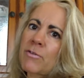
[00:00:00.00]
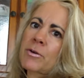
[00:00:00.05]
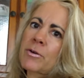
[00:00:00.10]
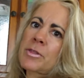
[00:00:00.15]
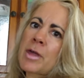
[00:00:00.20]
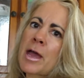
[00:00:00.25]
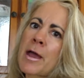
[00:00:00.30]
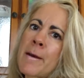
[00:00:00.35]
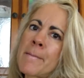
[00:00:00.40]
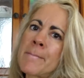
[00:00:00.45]
for
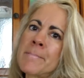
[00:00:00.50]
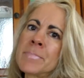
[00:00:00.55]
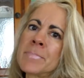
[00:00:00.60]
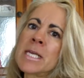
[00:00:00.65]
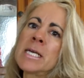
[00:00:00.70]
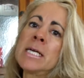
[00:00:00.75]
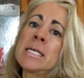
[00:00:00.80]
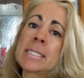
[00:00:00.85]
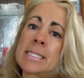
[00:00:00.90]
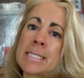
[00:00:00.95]
them
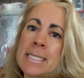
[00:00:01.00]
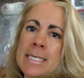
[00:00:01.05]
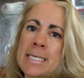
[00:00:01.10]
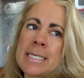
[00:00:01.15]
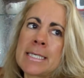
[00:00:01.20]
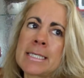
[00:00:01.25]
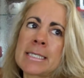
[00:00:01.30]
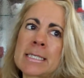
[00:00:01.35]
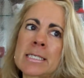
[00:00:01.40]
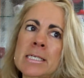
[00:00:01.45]
to
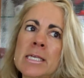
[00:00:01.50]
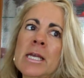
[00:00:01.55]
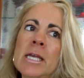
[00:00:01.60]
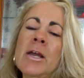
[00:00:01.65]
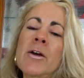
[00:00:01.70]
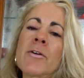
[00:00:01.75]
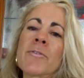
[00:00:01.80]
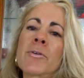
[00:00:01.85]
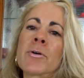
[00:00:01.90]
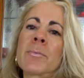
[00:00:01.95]
eat.
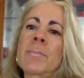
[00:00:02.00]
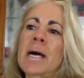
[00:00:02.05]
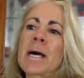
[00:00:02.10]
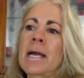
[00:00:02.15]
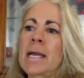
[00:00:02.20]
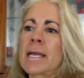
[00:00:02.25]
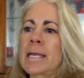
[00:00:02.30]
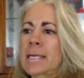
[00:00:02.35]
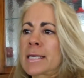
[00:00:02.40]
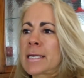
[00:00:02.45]
For
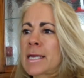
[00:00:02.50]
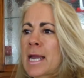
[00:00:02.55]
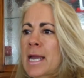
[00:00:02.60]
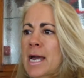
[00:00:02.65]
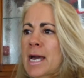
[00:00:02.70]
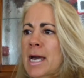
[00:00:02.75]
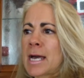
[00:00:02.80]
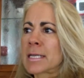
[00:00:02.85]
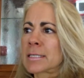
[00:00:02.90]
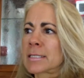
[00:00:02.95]
my
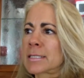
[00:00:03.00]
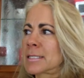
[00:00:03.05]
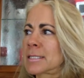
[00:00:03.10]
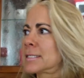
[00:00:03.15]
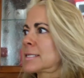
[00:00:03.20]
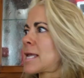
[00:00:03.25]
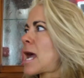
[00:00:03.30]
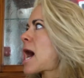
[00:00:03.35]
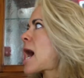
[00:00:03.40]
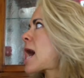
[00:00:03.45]

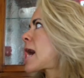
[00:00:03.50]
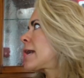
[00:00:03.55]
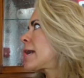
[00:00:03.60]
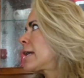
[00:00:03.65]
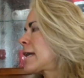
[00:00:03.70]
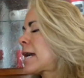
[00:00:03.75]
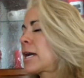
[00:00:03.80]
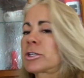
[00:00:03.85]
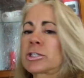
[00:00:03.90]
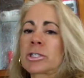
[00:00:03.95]
cats,
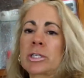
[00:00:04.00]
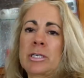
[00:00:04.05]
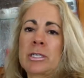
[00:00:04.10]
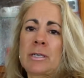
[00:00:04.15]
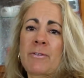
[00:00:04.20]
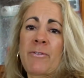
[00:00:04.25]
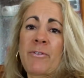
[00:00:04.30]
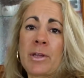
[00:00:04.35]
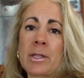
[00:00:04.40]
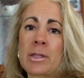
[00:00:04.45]
I
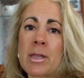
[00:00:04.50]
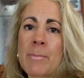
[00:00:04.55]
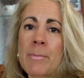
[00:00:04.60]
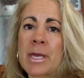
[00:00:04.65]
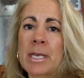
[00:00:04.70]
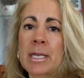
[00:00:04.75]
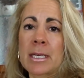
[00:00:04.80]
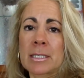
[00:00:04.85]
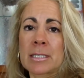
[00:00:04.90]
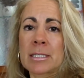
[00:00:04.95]
actually feed them
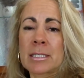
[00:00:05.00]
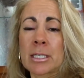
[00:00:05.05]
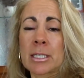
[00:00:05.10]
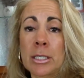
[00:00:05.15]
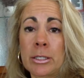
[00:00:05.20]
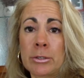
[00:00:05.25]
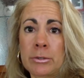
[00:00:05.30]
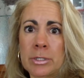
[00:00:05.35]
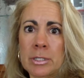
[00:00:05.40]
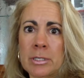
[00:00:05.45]
an
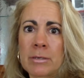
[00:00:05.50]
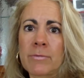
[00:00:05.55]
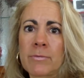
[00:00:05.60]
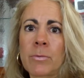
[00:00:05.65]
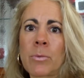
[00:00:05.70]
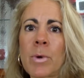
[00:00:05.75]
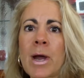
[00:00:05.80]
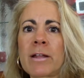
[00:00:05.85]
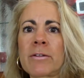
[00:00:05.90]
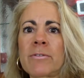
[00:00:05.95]

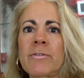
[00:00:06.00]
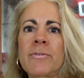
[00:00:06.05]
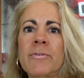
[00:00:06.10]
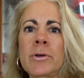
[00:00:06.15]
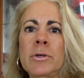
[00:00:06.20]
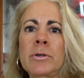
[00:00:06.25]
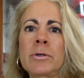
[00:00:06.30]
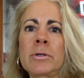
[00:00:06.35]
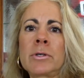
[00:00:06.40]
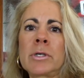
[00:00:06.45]
exclusive wet
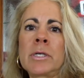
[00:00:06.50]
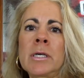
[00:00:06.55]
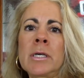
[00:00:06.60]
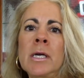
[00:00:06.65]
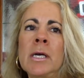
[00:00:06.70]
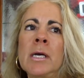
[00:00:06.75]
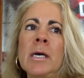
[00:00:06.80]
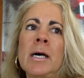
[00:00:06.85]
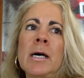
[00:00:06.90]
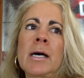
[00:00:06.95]
food.
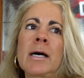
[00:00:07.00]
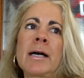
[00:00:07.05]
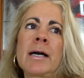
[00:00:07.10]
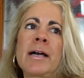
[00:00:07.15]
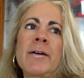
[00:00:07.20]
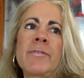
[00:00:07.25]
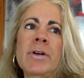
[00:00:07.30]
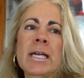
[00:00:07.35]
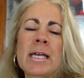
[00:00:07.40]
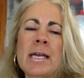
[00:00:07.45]
I
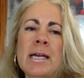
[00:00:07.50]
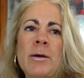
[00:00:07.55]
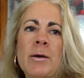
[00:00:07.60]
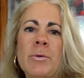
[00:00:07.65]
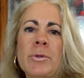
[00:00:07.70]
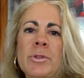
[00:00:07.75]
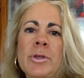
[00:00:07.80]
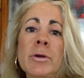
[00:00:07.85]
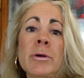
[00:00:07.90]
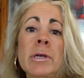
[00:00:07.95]
have a
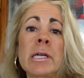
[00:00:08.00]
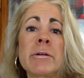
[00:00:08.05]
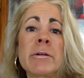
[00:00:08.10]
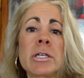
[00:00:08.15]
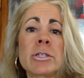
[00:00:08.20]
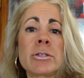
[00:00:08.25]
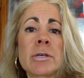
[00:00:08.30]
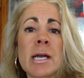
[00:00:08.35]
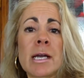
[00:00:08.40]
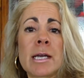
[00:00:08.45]
cat with
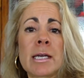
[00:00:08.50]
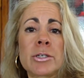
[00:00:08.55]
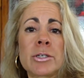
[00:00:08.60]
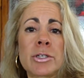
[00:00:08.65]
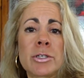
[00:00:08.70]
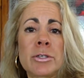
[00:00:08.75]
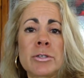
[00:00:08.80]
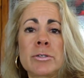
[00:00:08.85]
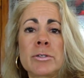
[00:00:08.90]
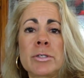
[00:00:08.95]
urinary tract
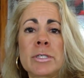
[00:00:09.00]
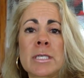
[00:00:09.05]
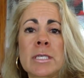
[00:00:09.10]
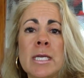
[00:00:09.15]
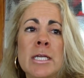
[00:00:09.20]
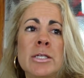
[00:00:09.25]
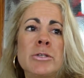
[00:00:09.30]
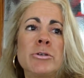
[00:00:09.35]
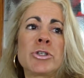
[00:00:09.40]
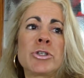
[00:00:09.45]
issues,
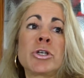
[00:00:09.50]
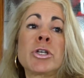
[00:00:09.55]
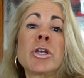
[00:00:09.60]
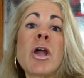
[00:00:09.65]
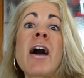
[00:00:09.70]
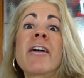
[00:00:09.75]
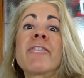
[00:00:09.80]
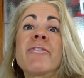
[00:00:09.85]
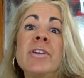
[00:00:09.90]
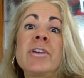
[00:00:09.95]
and you should
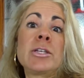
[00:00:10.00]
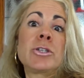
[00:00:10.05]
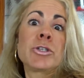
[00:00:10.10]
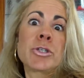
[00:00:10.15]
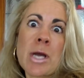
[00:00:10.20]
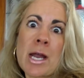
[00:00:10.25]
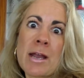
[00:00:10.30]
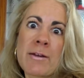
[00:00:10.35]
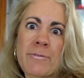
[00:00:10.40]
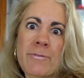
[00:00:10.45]
not feed
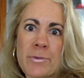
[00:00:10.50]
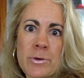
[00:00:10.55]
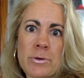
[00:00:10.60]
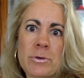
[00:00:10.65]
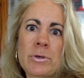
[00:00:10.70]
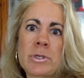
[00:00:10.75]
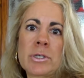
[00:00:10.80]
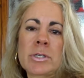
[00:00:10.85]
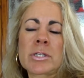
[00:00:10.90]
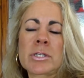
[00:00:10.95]
dry
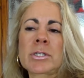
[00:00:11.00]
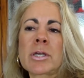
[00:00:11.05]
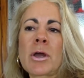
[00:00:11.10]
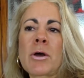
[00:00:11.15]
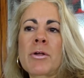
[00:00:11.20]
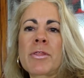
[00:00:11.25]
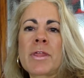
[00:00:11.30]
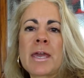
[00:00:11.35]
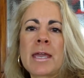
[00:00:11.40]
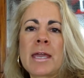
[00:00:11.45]
food.
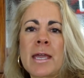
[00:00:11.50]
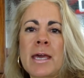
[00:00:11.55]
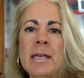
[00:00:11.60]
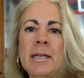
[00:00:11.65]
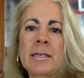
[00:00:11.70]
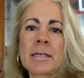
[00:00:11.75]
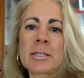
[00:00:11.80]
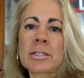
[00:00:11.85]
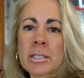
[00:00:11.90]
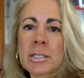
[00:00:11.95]
So they get
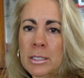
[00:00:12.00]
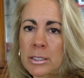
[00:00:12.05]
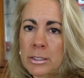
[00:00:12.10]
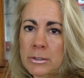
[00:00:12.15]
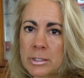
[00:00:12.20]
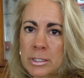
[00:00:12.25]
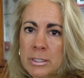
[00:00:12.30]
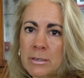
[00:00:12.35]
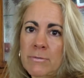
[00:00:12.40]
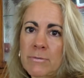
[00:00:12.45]
an
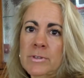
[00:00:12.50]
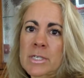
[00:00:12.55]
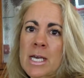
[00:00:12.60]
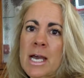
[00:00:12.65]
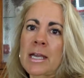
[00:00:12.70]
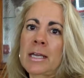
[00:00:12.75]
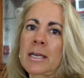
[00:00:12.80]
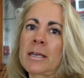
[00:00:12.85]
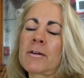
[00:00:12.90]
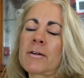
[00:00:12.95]
exclusive
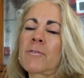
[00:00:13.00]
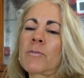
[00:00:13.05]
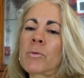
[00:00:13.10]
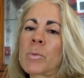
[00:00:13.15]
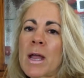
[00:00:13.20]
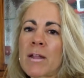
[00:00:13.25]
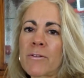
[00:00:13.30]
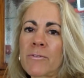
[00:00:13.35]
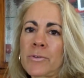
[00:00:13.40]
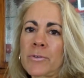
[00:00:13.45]
diet of
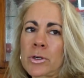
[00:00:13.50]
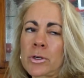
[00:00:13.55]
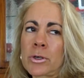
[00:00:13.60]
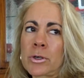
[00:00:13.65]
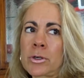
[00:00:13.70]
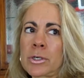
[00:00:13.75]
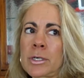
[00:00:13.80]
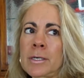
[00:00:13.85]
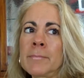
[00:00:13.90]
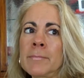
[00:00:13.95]
wet
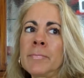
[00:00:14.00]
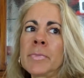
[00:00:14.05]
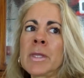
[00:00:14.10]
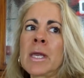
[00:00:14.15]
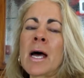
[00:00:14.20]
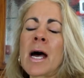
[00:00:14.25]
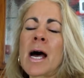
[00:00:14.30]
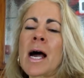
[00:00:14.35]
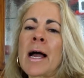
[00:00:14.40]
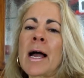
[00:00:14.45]
food.
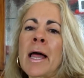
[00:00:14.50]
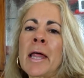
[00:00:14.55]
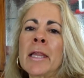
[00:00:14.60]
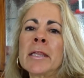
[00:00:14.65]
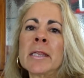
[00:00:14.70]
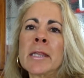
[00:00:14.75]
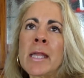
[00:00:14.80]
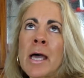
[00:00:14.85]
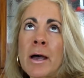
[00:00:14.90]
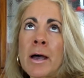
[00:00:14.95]

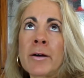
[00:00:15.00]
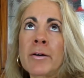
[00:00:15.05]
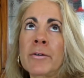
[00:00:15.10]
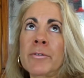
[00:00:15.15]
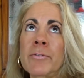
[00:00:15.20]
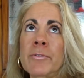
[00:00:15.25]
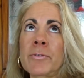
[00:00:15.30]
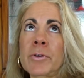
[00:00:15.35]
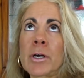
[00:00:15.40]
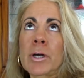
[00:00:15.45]
I
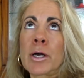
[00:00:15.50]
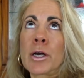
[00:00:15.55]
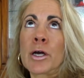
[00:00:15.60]
love